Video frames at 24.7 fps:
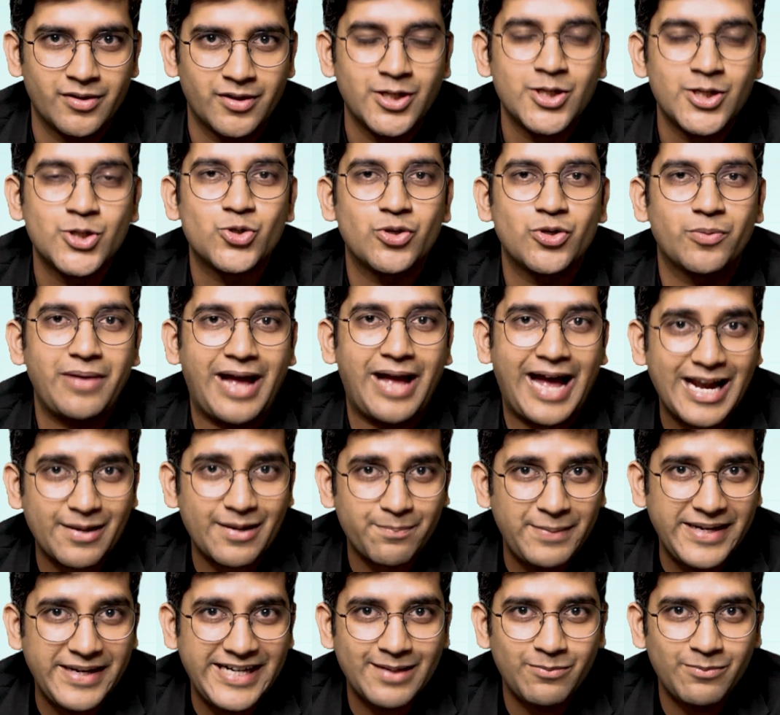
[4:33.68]
So at
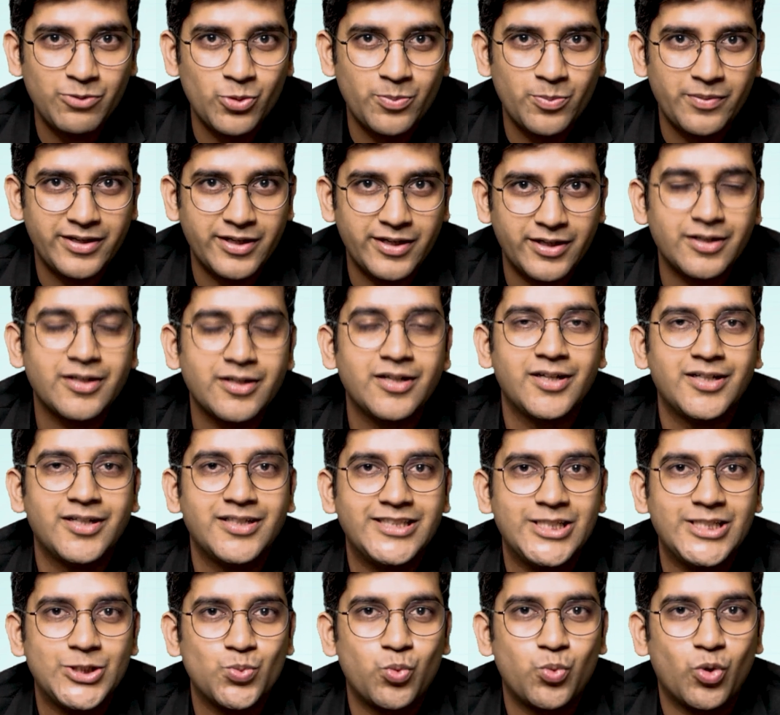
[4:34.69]
PW MedEd,
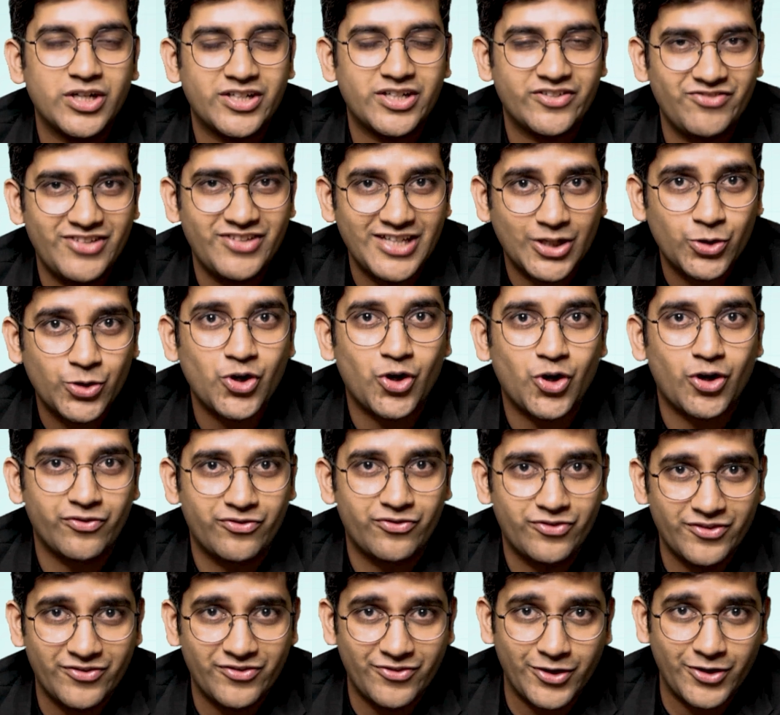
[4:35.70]
this is what we are going to
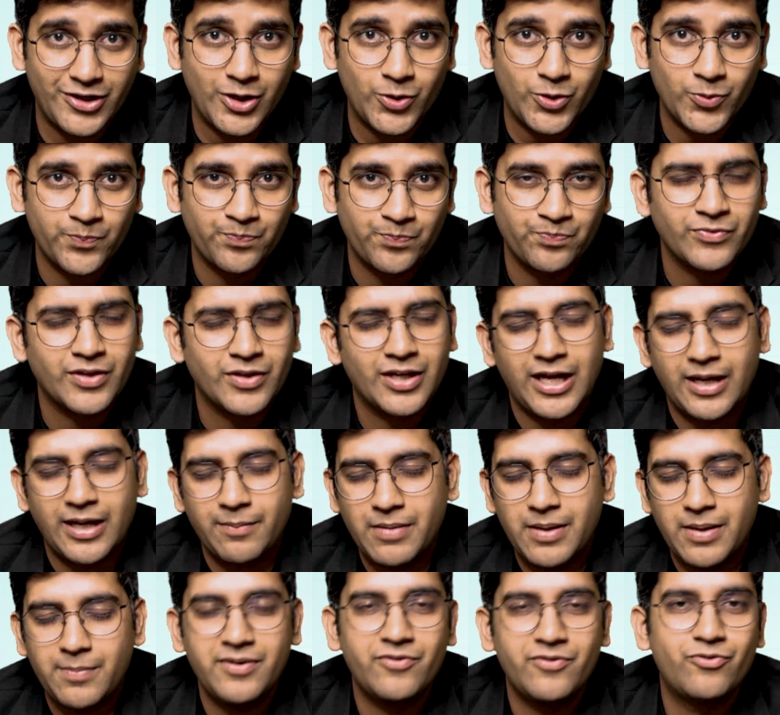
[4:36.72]
offer for now. And
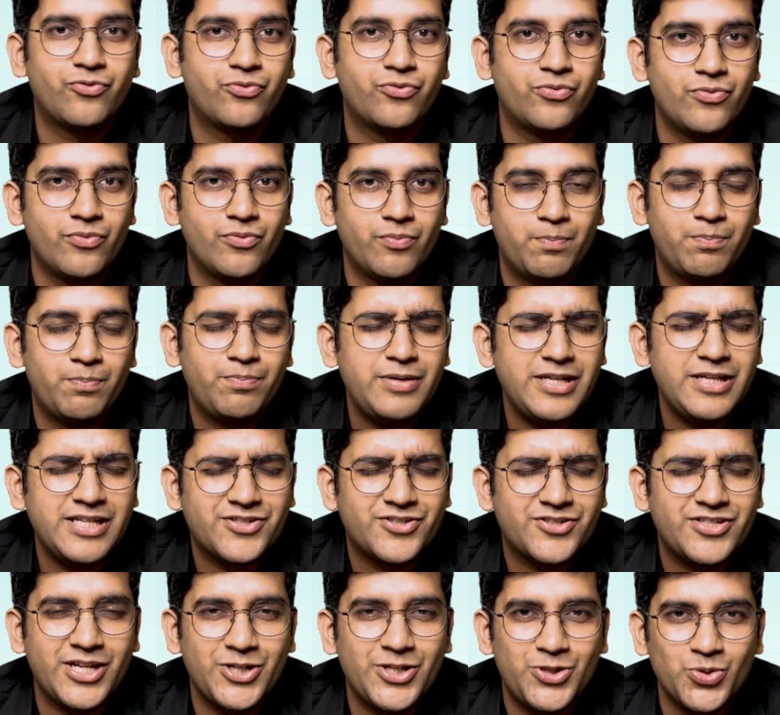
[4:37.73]
maybe please
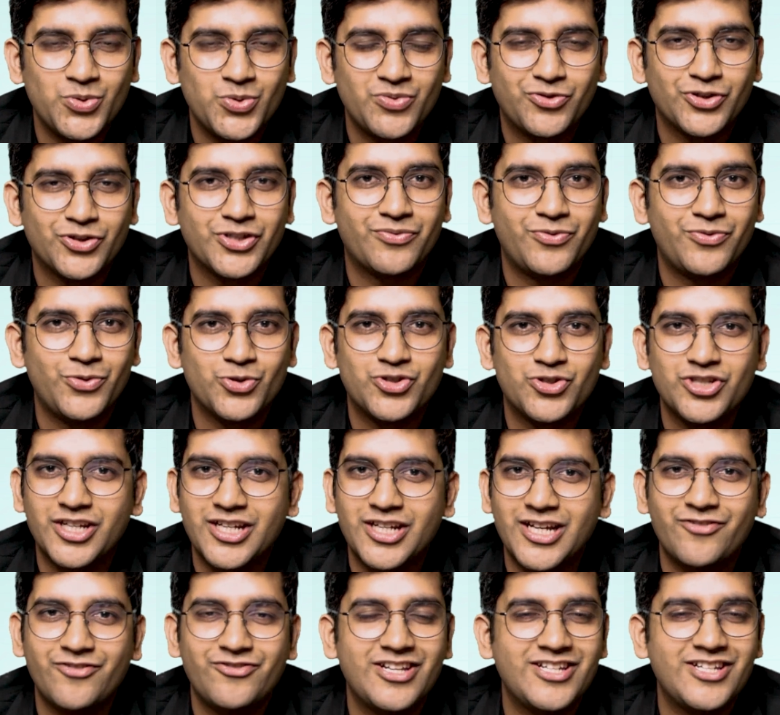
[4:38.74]
stay tuned for the future
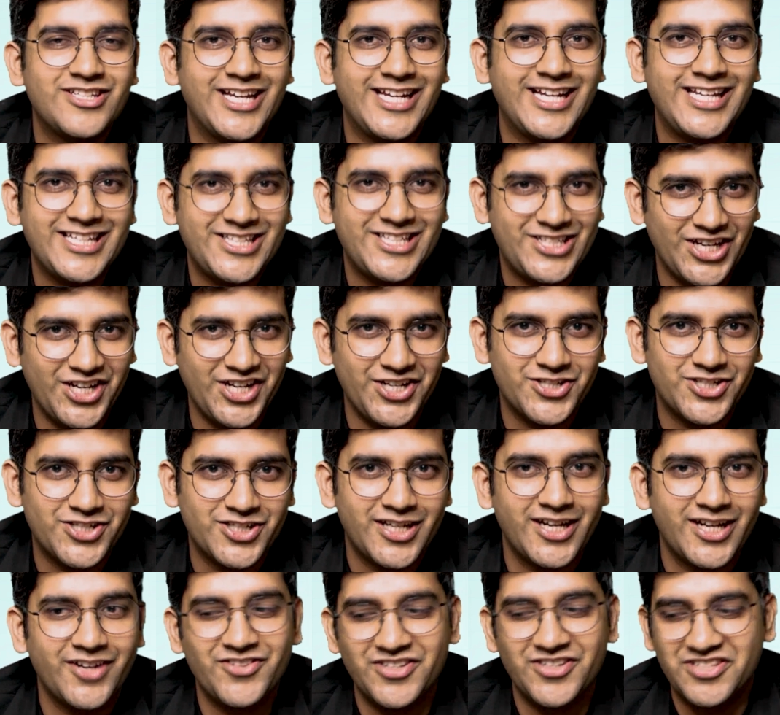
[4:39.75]
if there's any change.
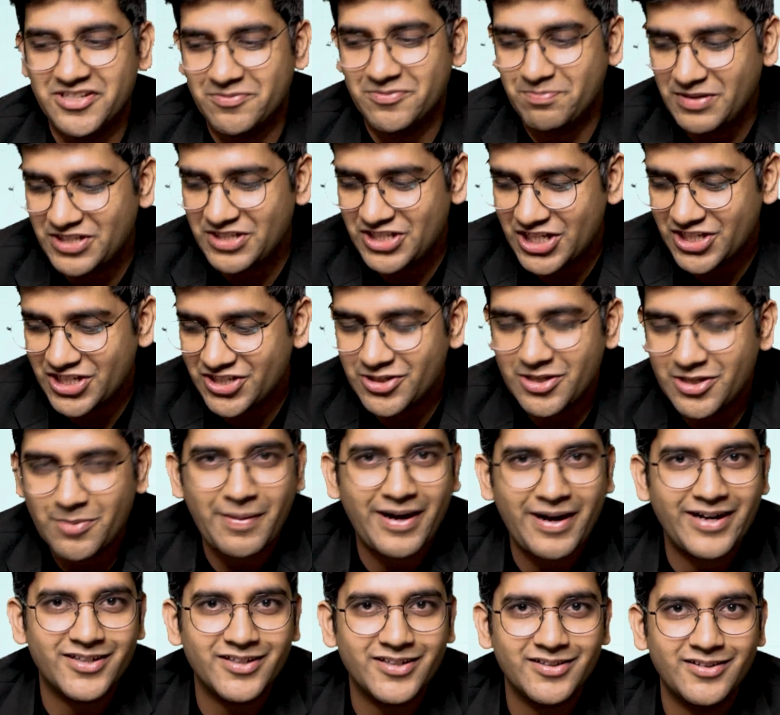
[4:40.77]
If there's any change in the
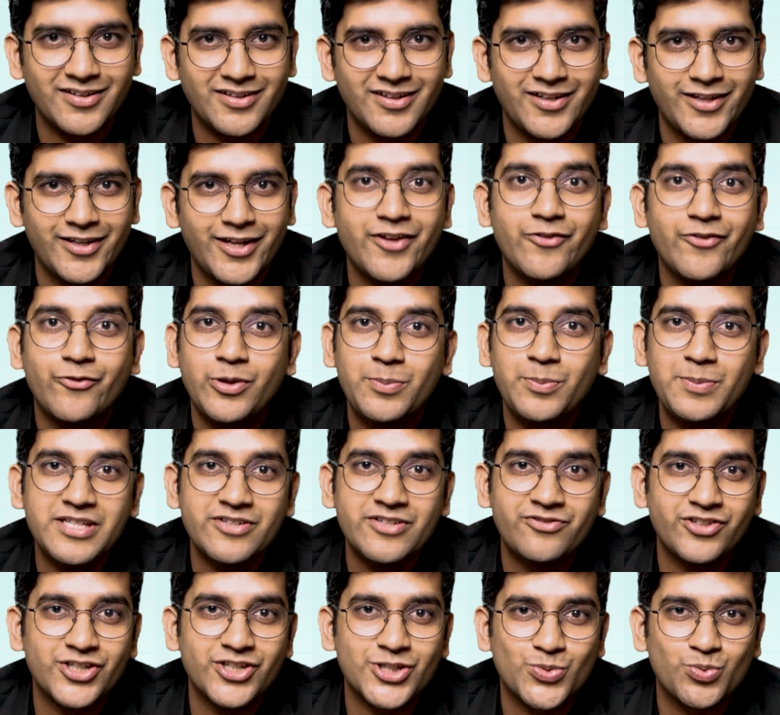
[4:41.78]
pattern, we'll be the
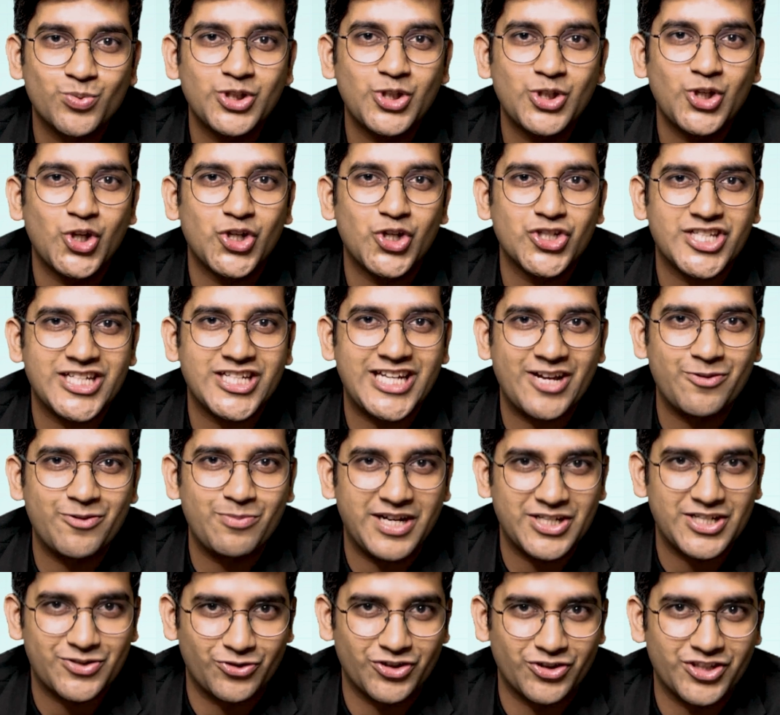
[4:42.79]
first one to launch a live
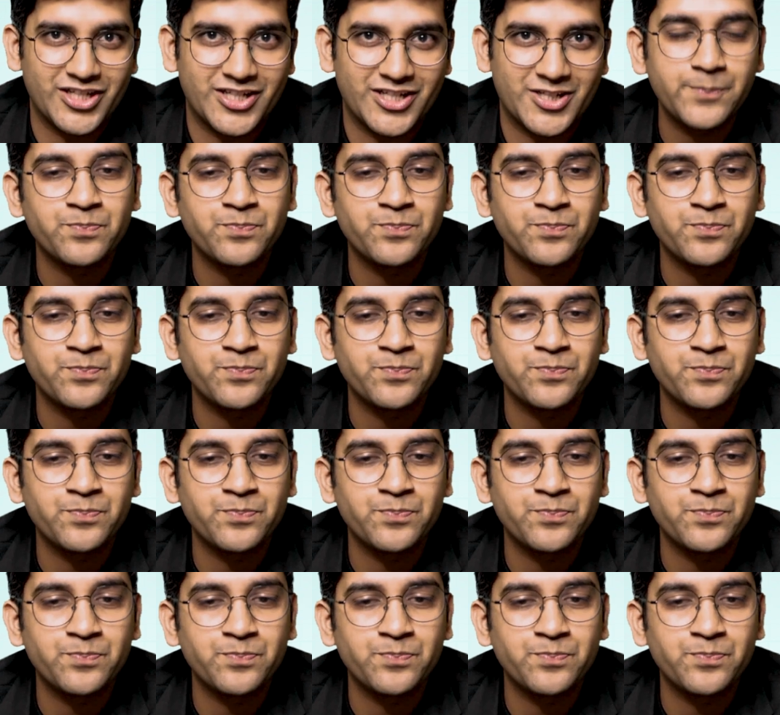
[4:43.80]
batch for that.